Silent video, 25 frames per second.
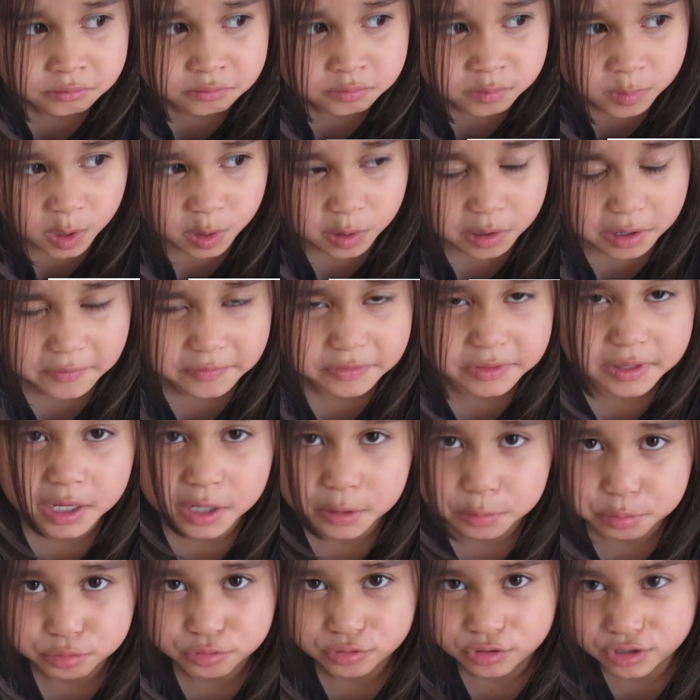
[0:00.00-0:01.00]
Well, if
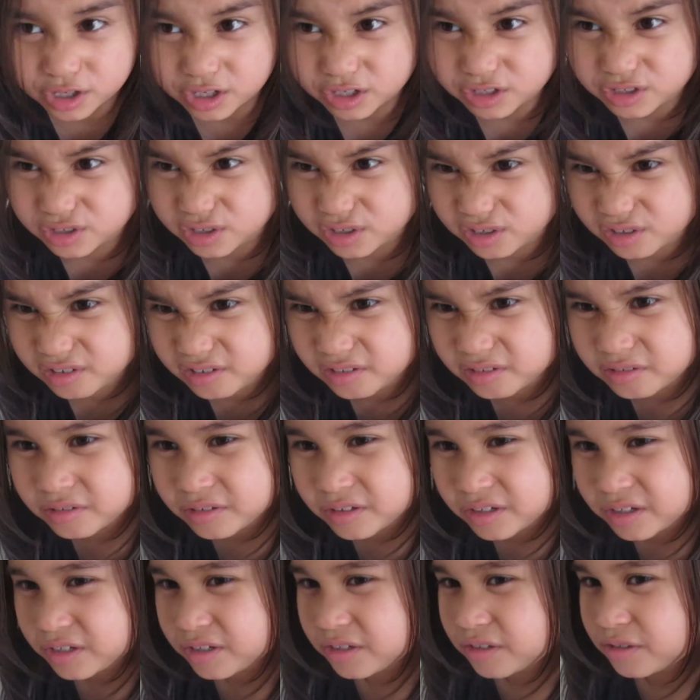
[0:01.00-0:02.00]
they're a predator,
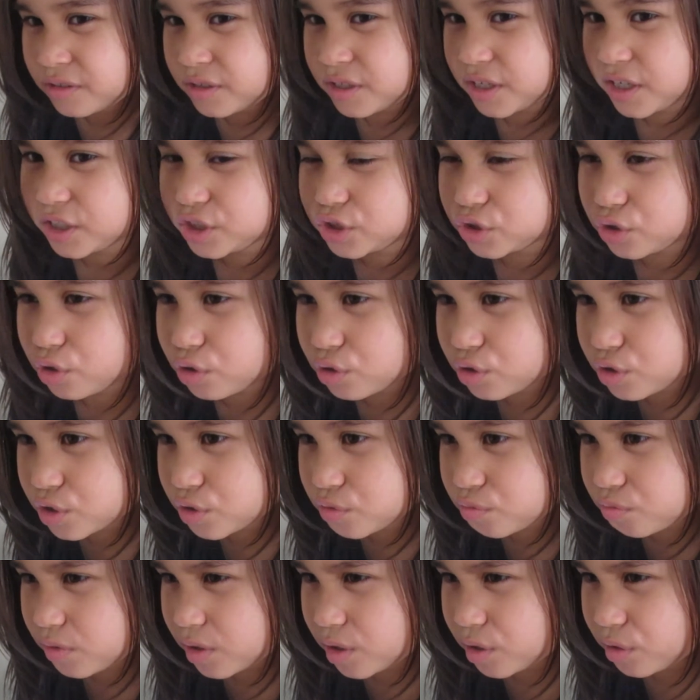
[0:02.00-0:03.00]

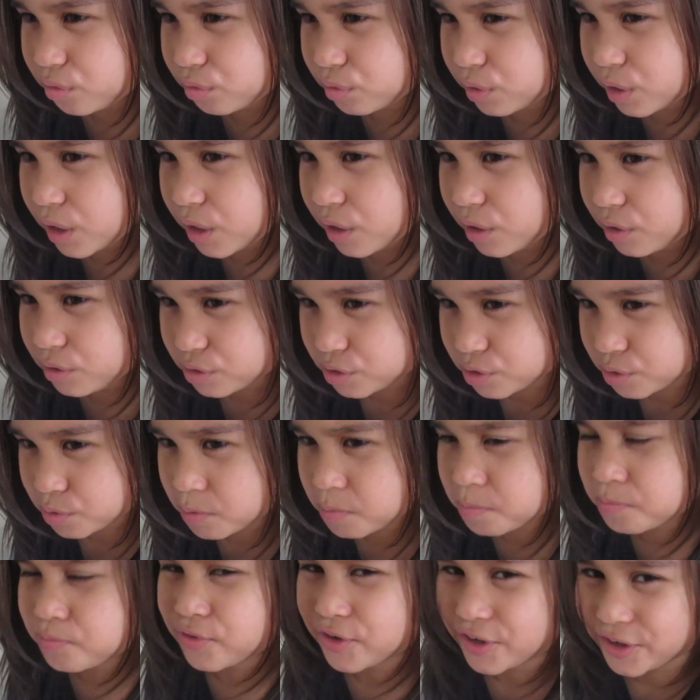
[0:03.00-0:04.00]
hedgehogs, well, they're also a
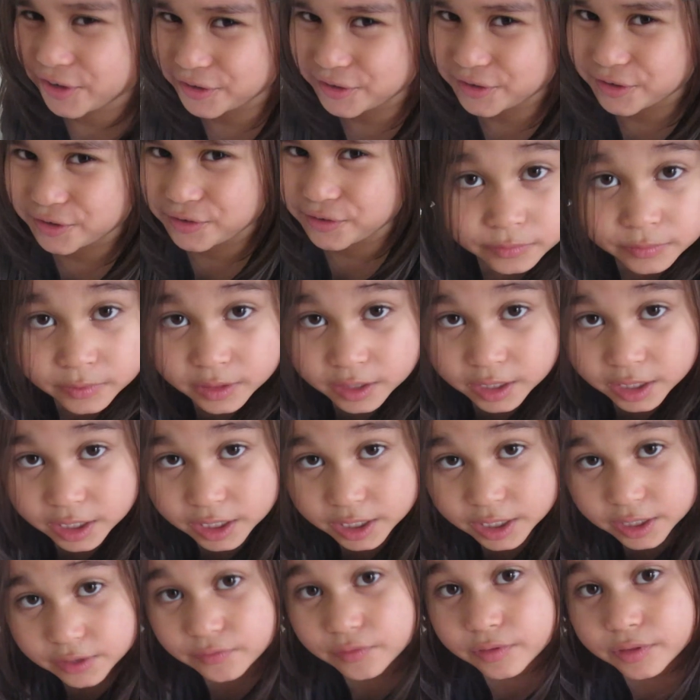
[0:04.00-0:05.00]
predator.
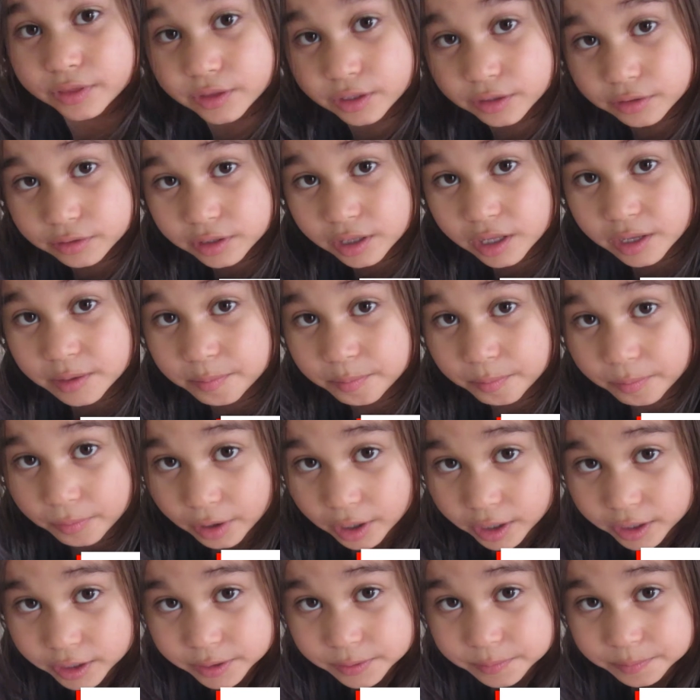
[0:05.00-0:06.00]
Even though they
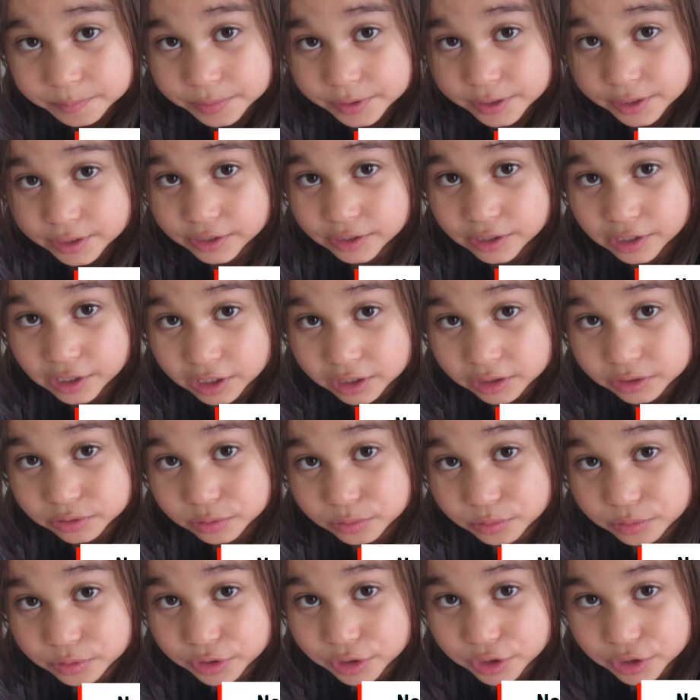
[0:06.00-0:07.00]
might be
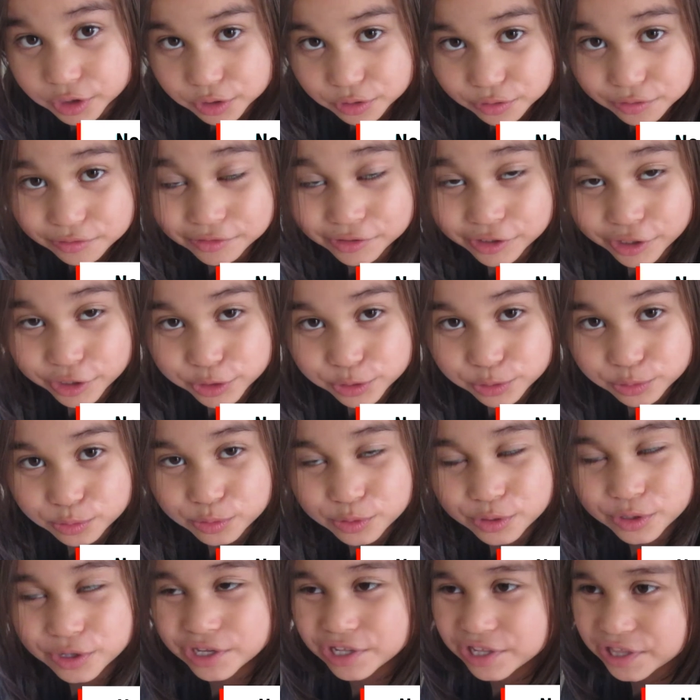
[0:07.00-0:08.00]
little, cute
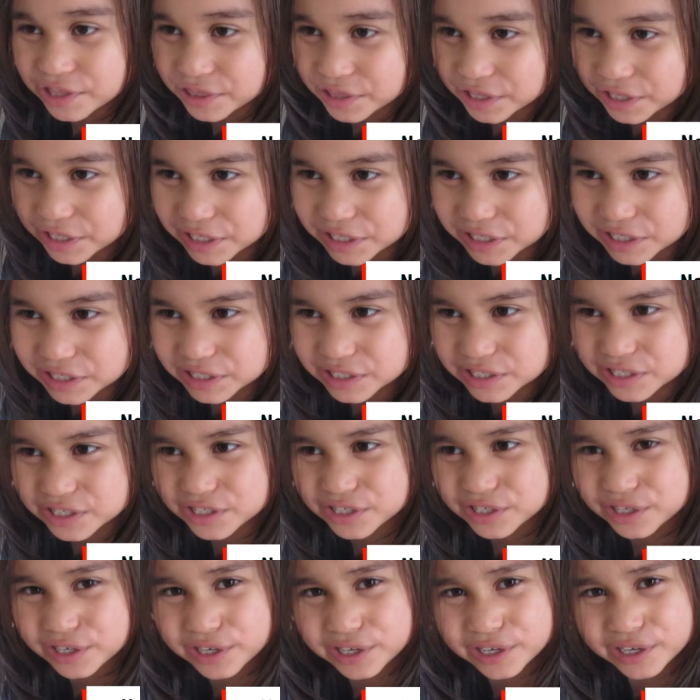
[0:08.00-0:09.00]
little
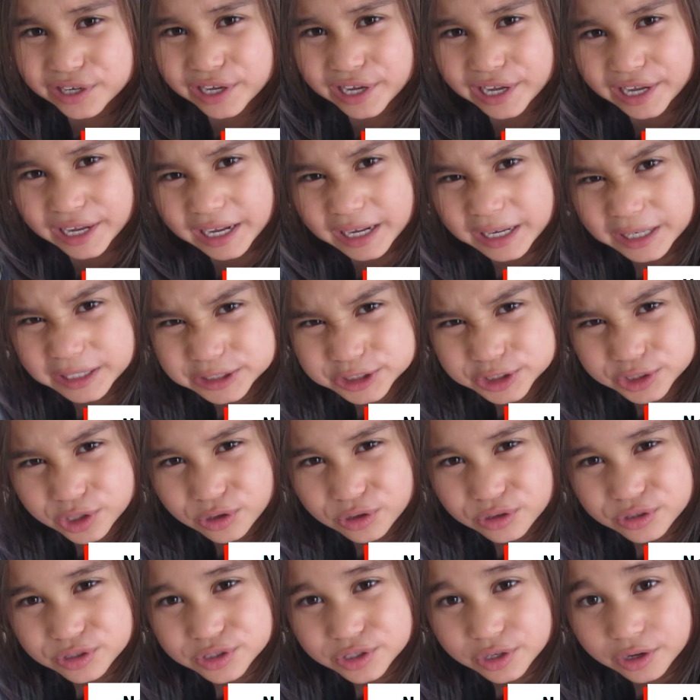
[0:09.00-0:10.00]
things,
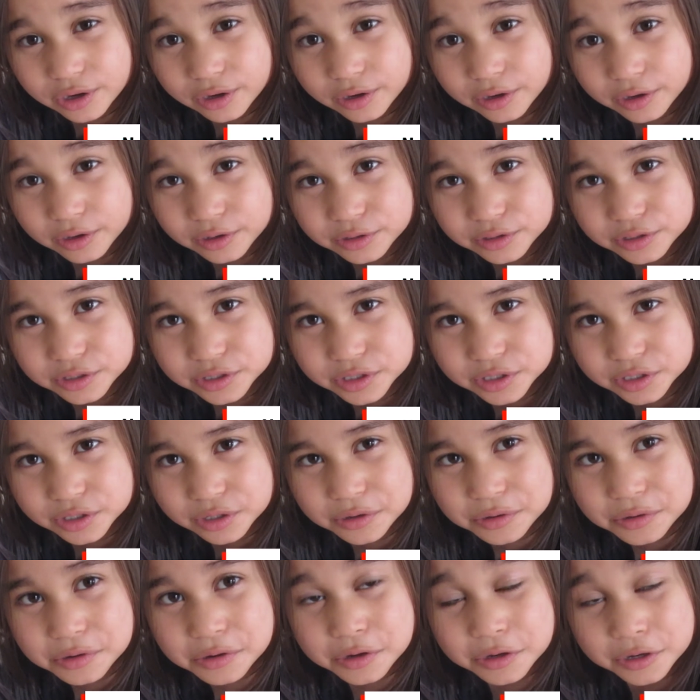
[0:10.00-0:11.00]
hedgehogs are
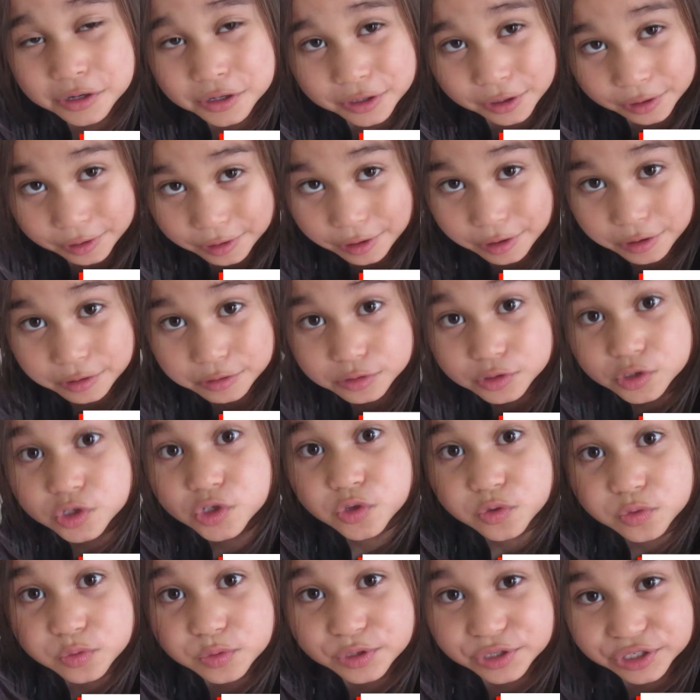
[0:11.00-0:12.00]
also known
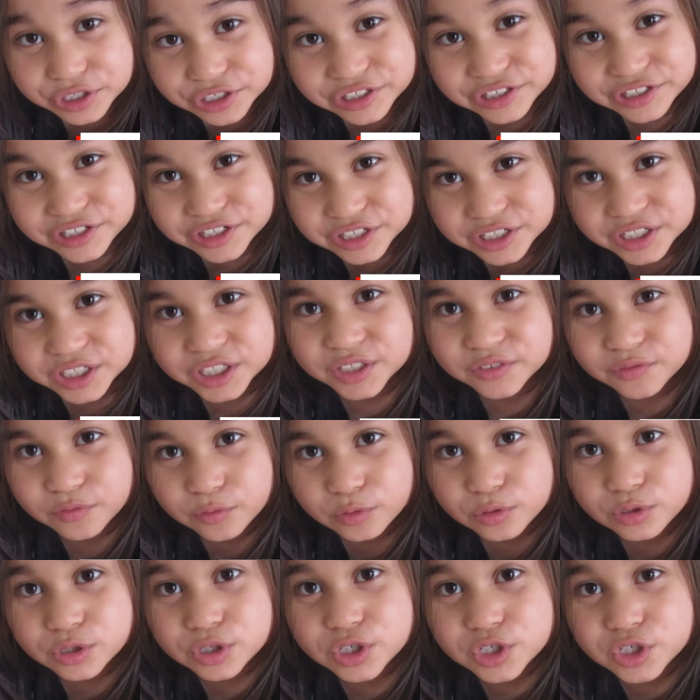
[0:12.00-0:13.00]
to eat
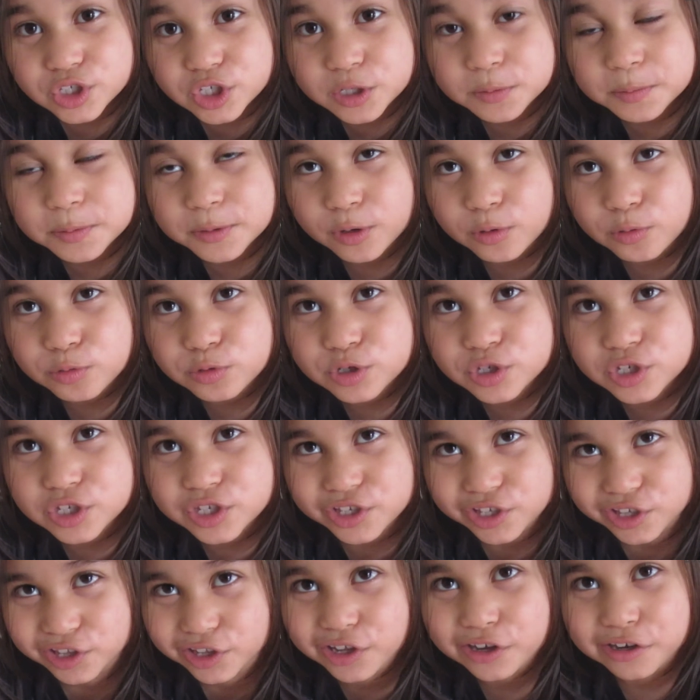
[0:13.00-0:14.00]
evil, stupid old
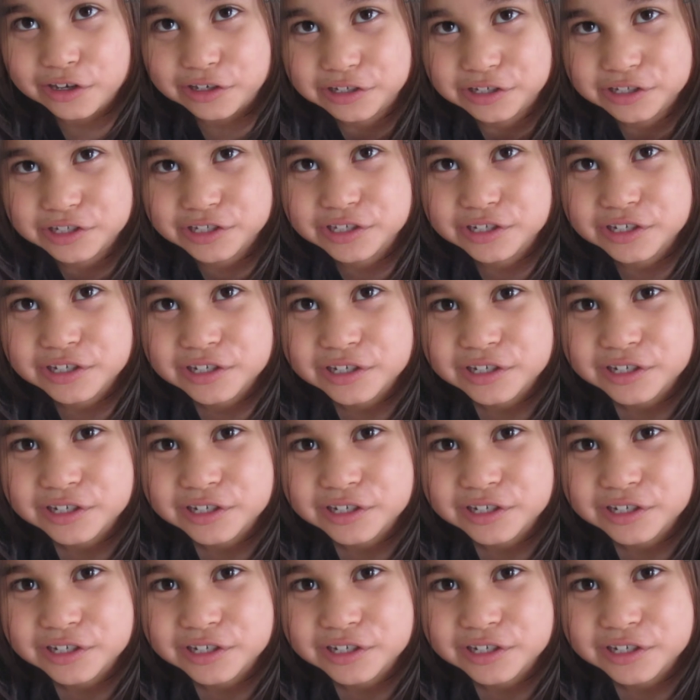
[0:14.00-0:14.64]
slugs.